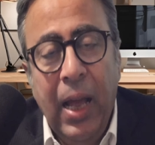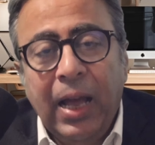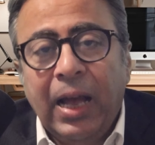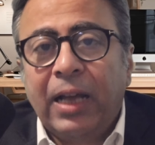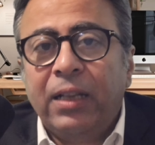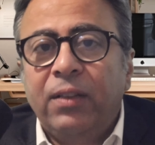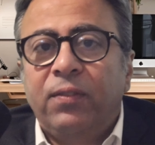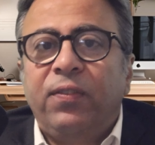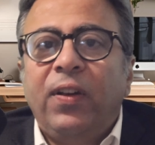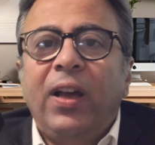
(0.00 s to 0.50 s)

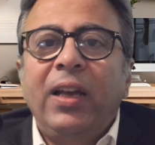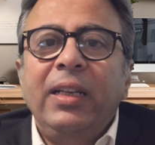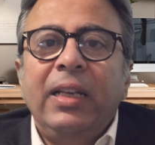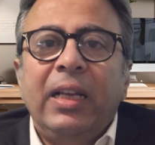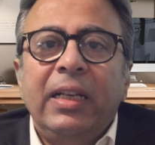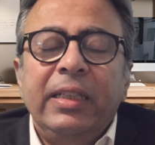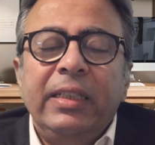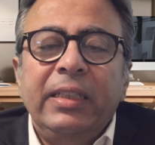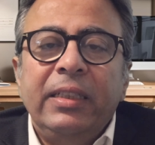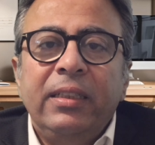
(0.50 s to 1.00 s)
And
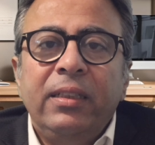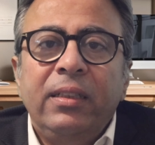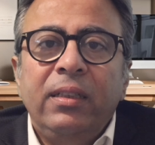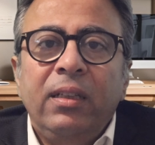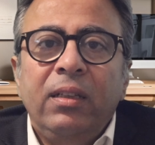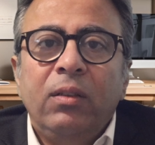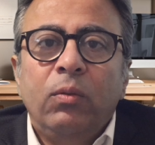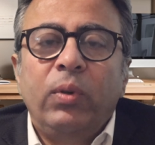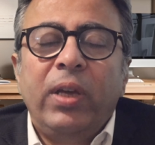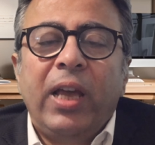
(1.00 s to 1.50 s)
finally,
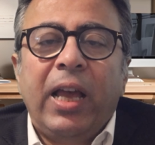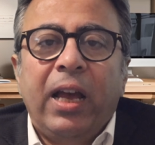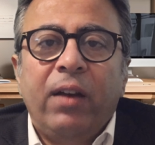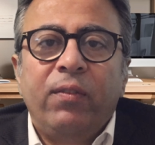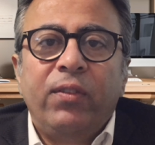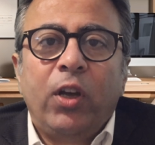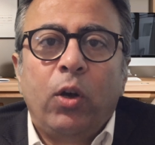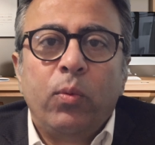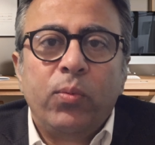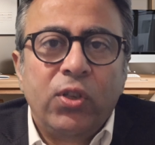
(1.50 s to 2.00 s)
we
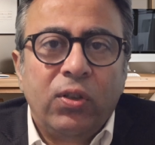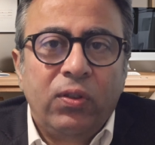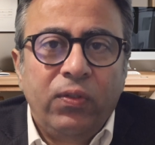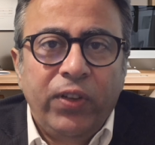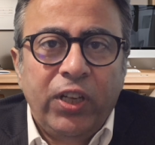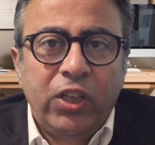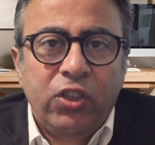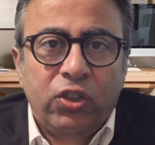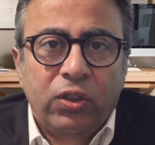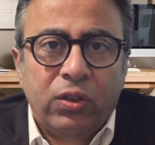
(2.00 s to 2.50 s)
have the
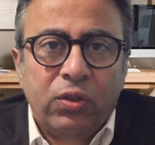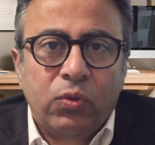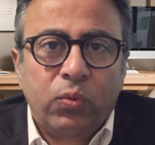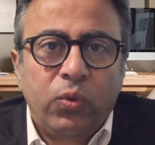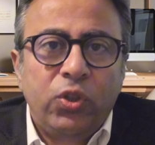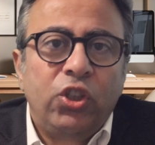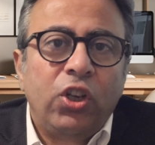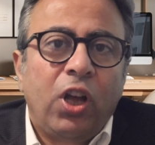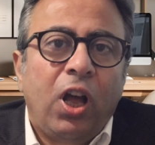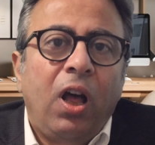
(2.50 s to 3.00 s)
observations,
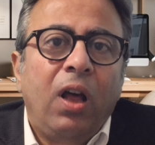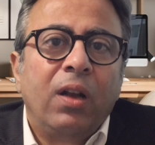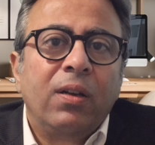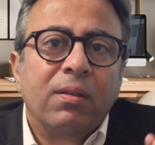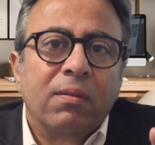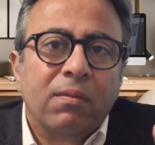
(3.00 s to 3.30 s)
which are